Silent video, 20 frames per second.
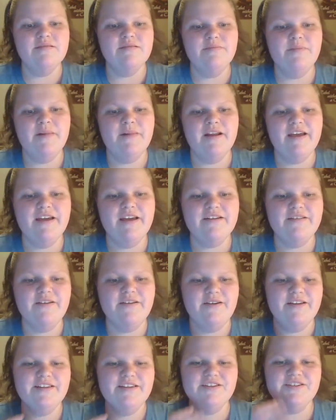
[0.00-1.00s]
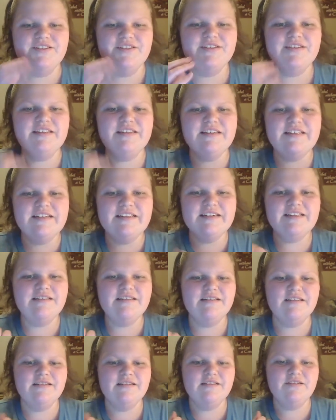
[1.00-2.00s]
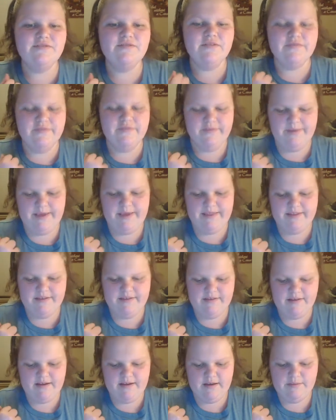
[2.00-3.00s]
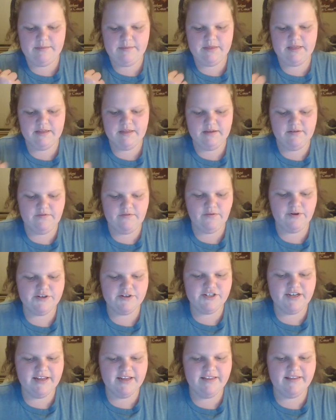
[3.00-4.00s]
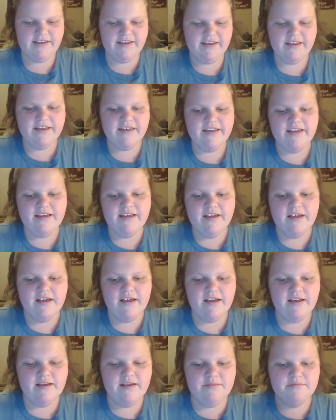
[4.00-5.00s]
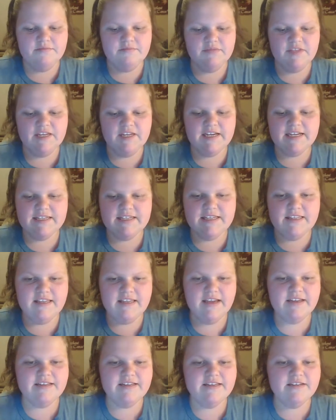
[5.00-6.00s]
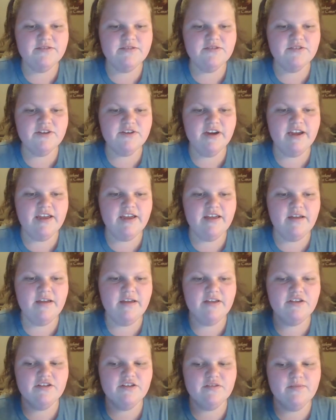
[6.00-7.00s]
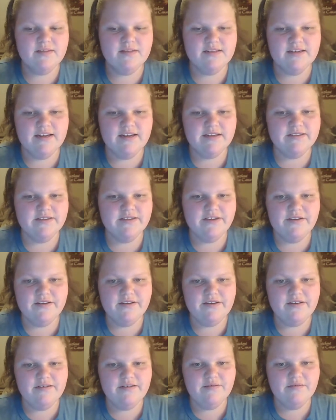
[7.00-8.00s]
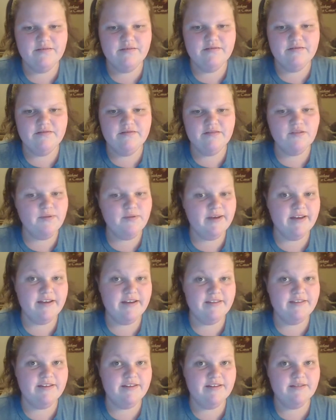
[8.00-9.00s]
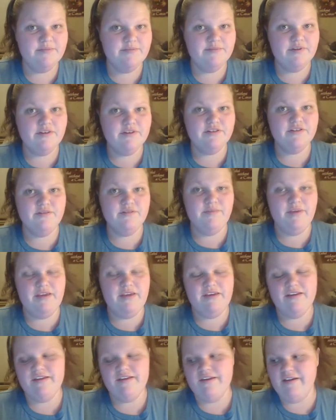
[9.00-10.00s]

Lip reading: But I don't know, it didn't do it for me this time, unfortunately. Like I said, the idea was great, it just wasn't executed the way I think a book should be.